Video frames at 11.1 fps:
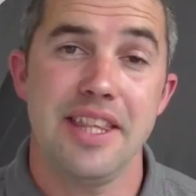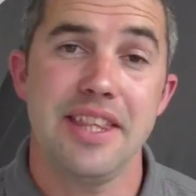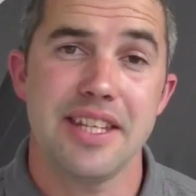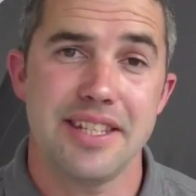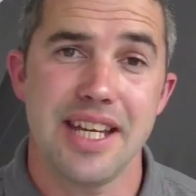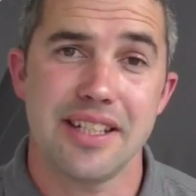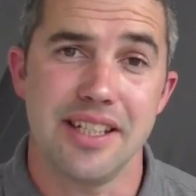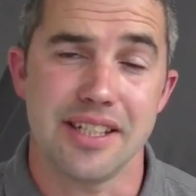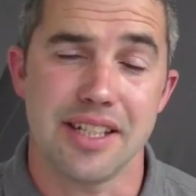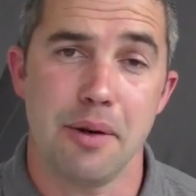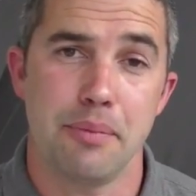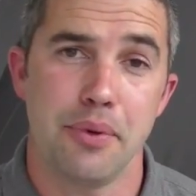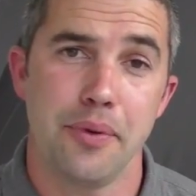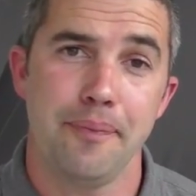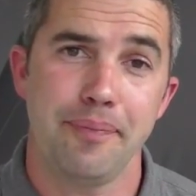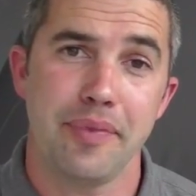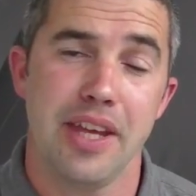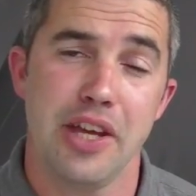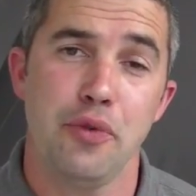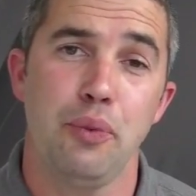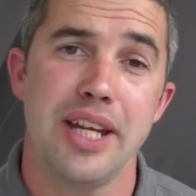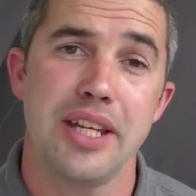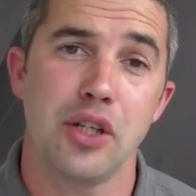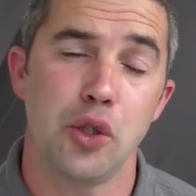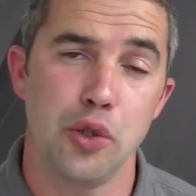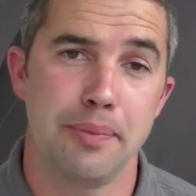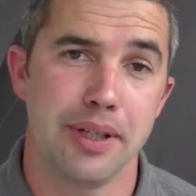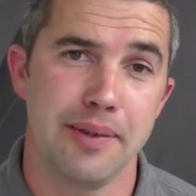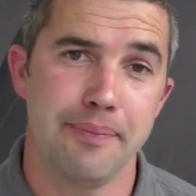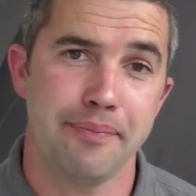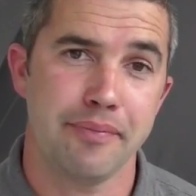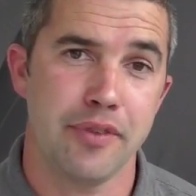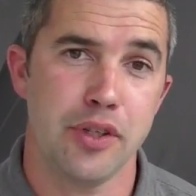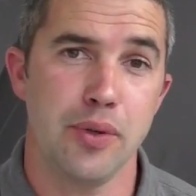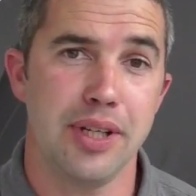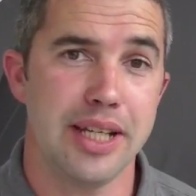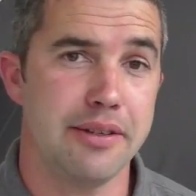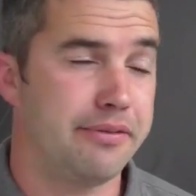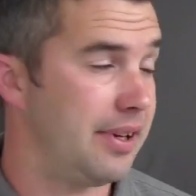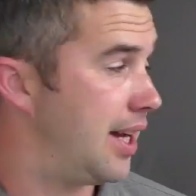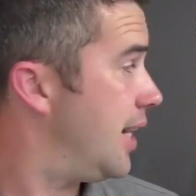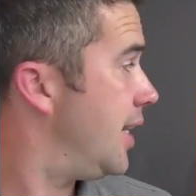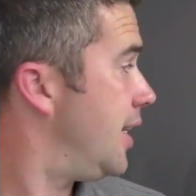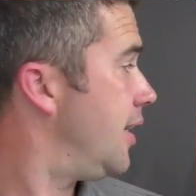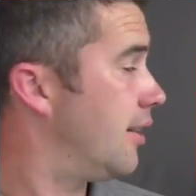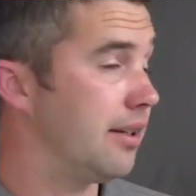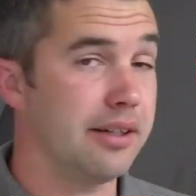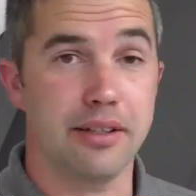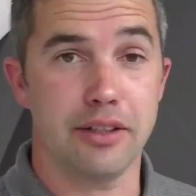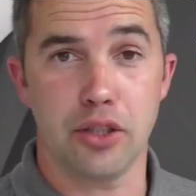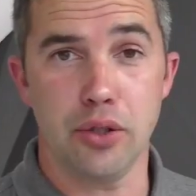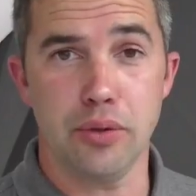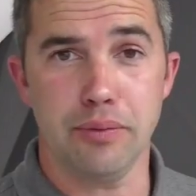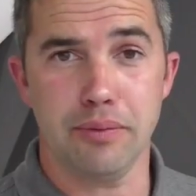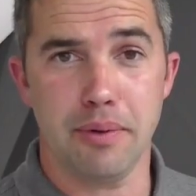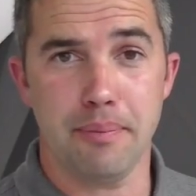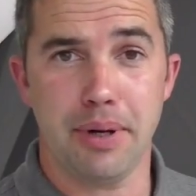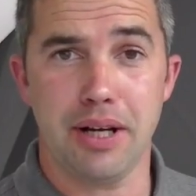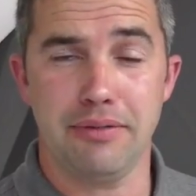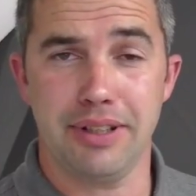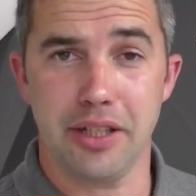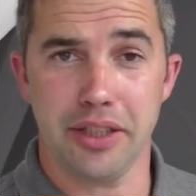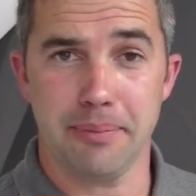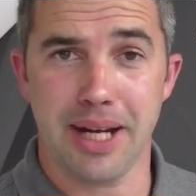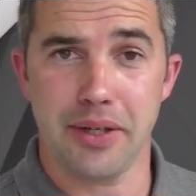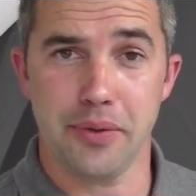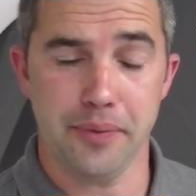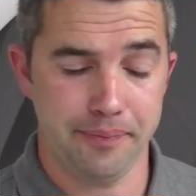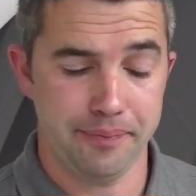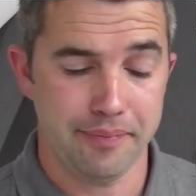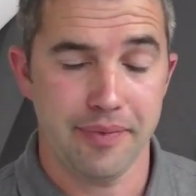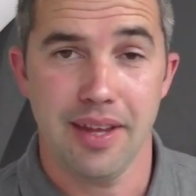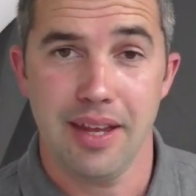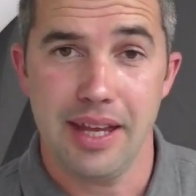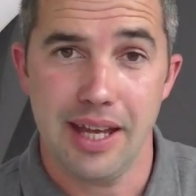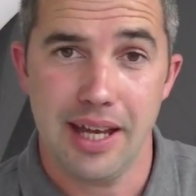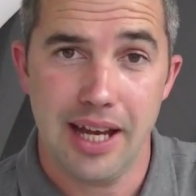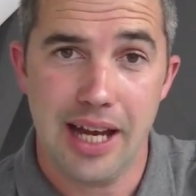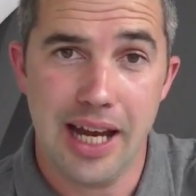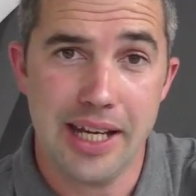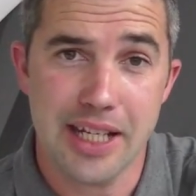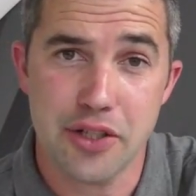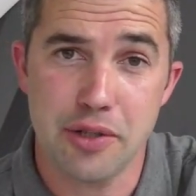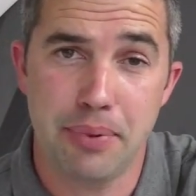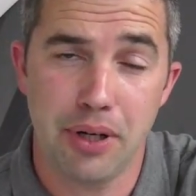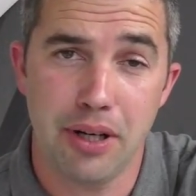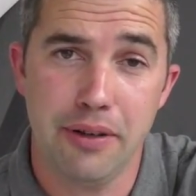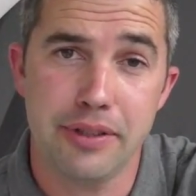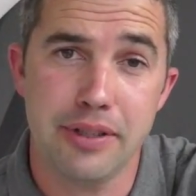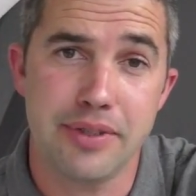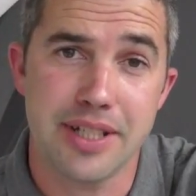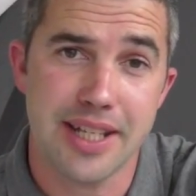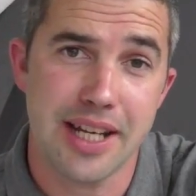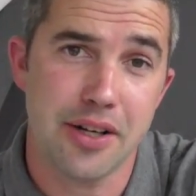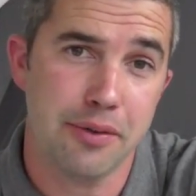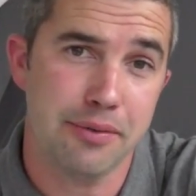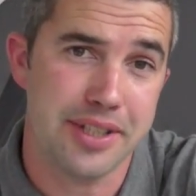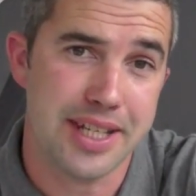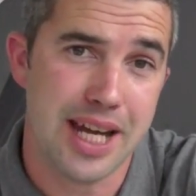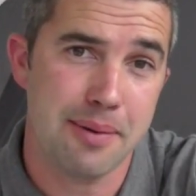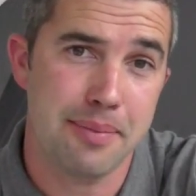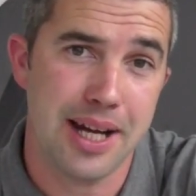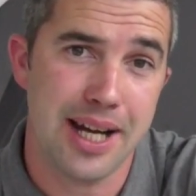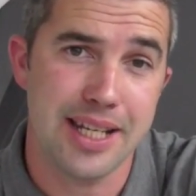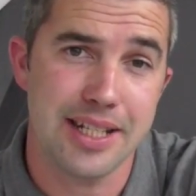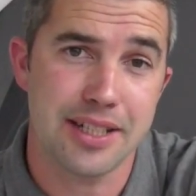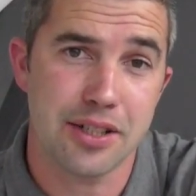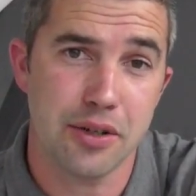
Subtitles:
In this next example, if when glue pulling you leave a glue perfectly on the panel, and as you pull off, you've just taken off the tab and it's